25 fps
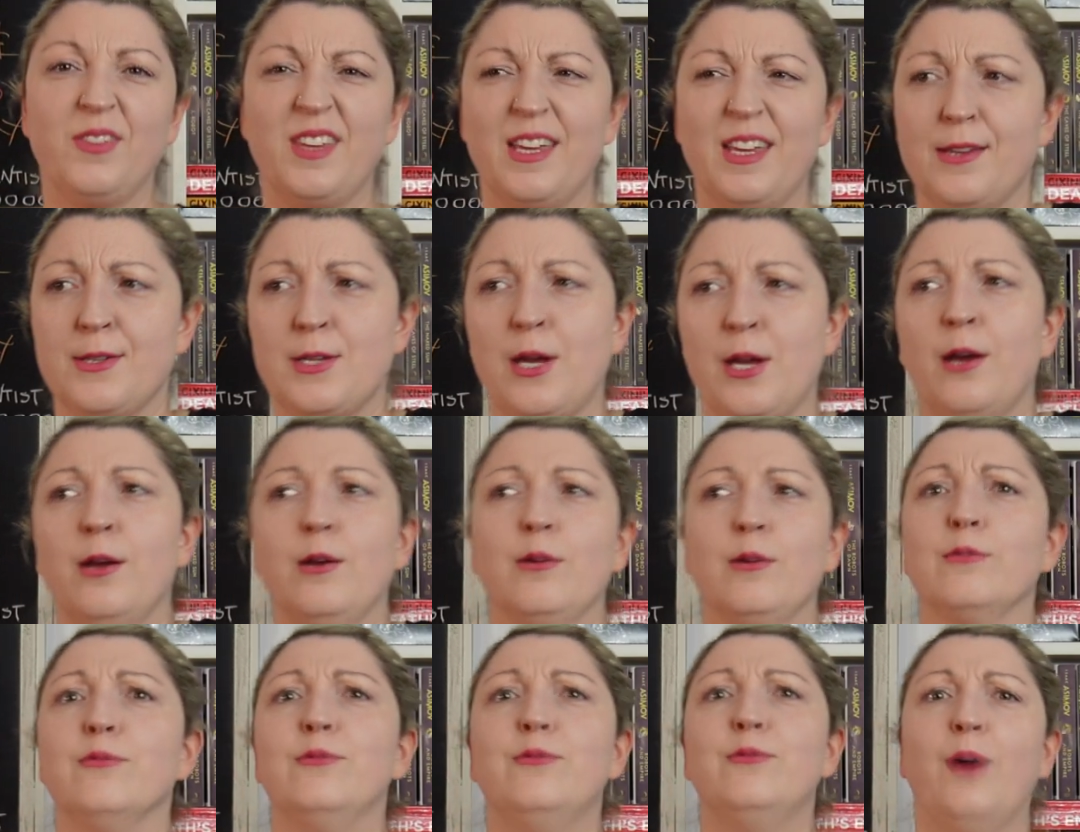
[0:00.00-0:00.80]
the
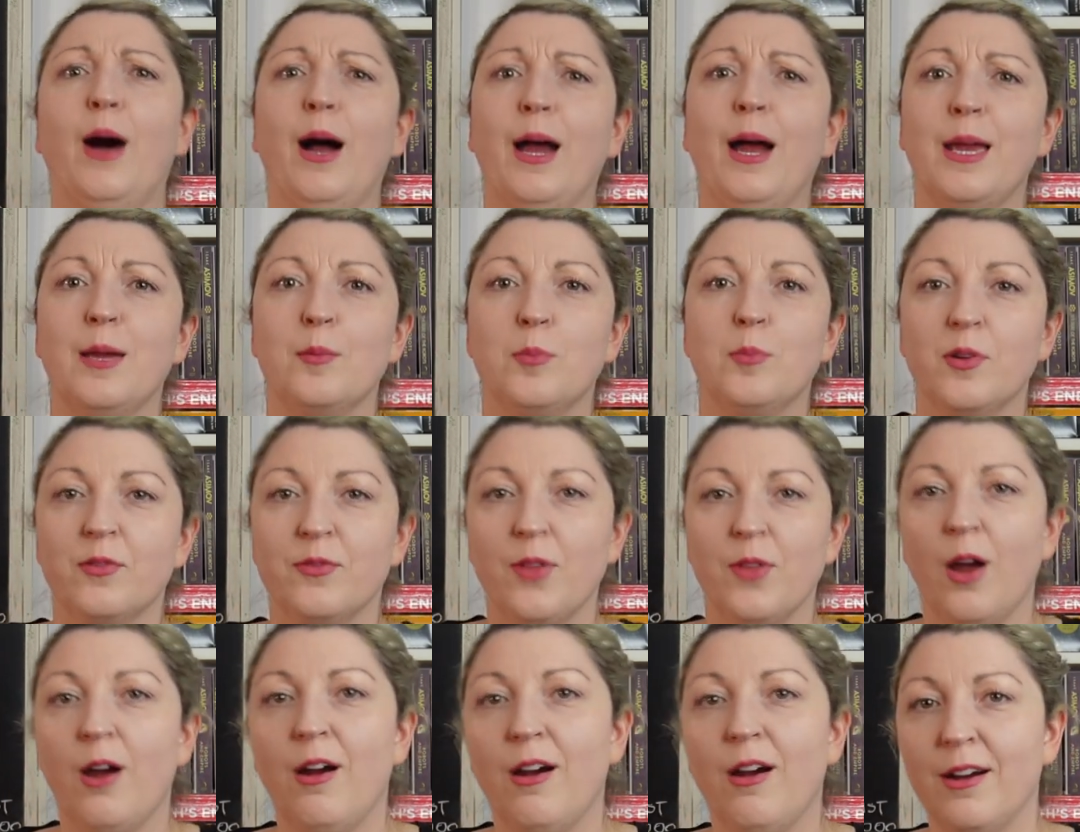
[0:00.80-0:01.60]
entire vibe of
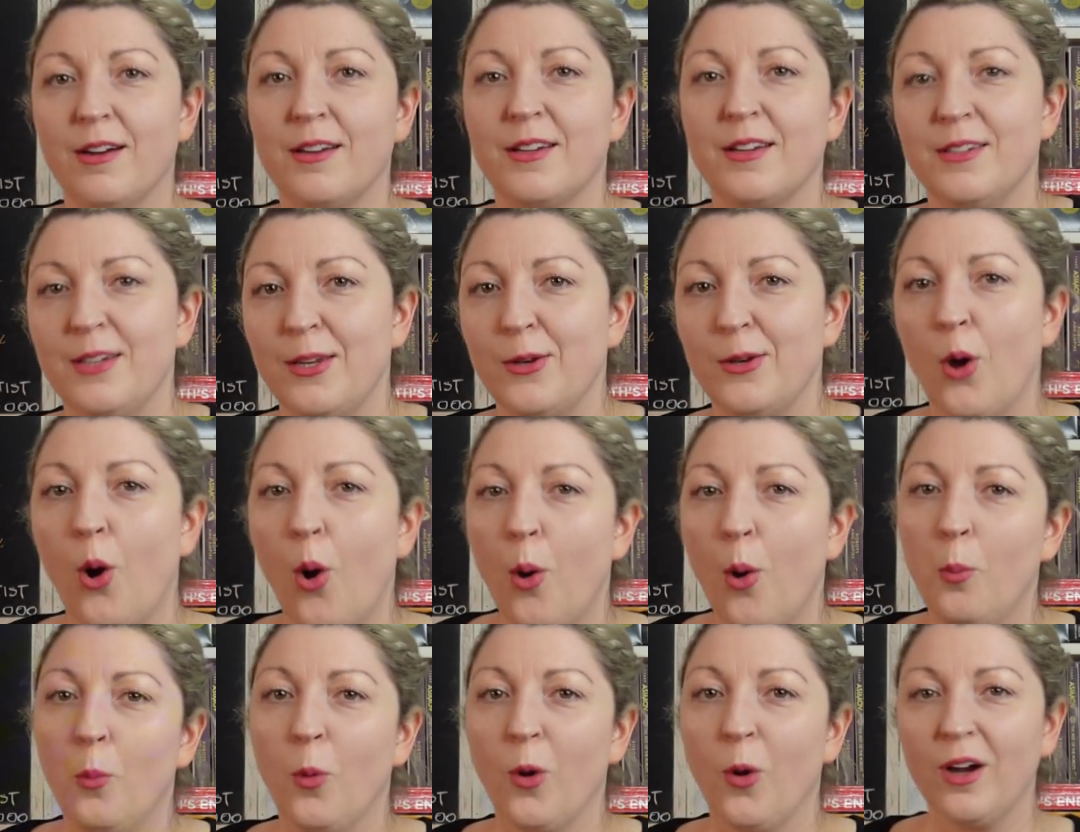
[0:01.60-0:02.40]
the Harkonnen
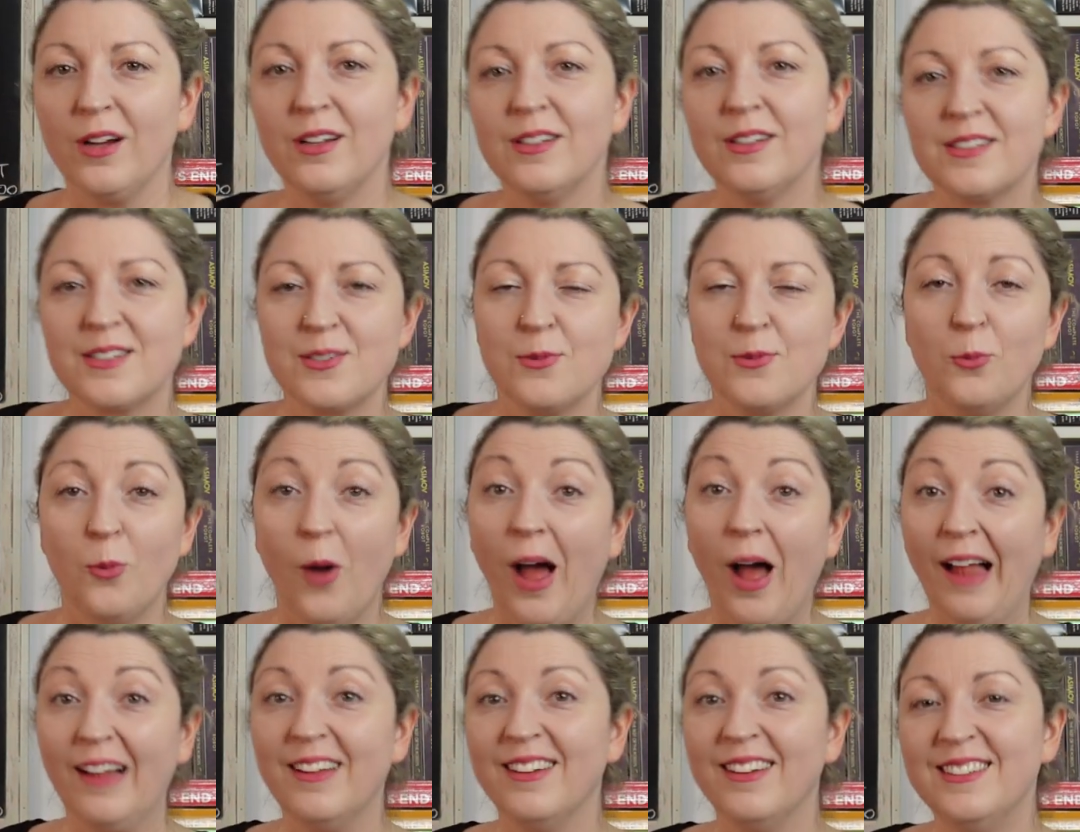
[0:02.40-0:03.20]
homeworld?
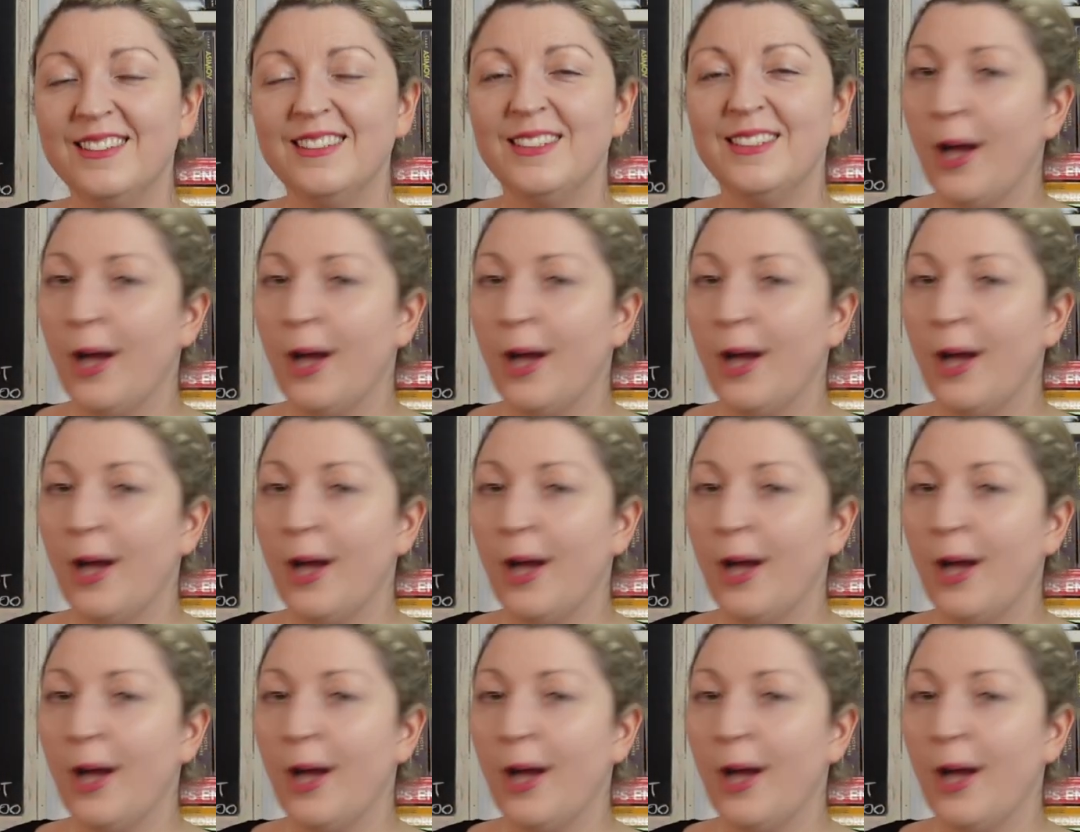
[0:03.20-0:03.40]
Wow.